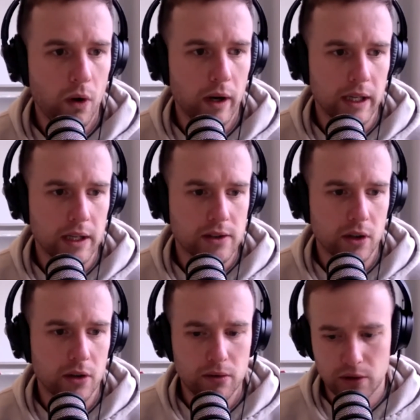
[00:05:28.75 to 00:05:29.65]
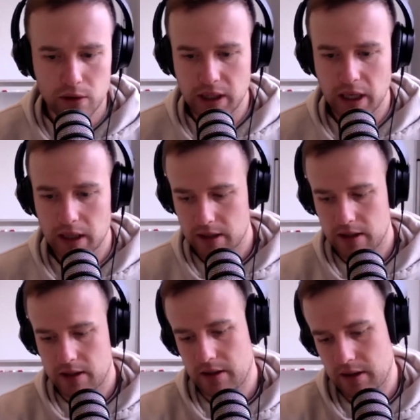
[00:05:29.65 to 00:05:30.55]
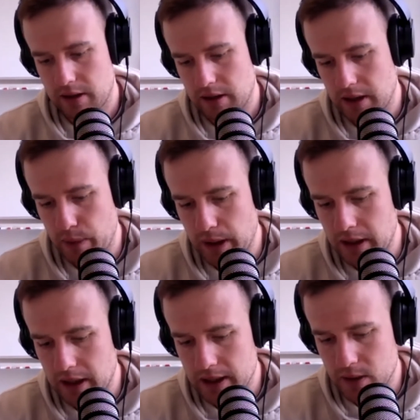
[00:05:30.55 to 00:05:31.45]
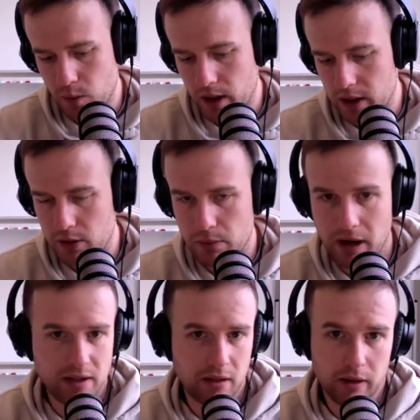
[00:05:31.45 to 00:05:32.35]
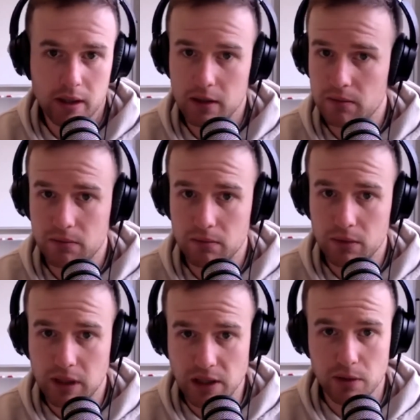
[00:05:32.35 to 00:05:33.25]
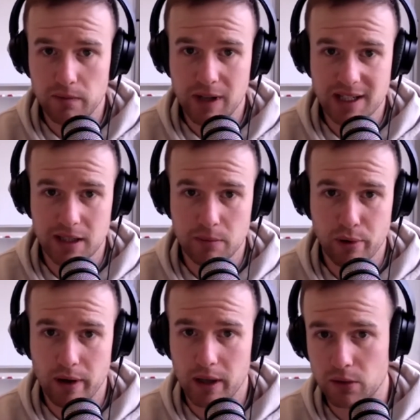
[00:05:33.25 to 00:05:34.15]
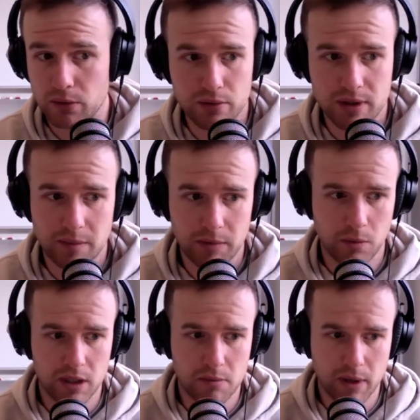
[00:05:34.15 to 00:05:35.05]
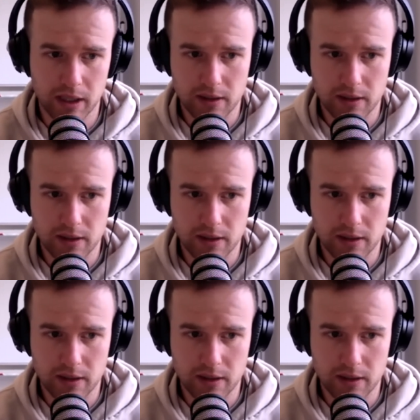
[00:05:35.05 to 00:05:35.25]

okay. So you get a PDS when you basically get to invest in a product or do something with your money.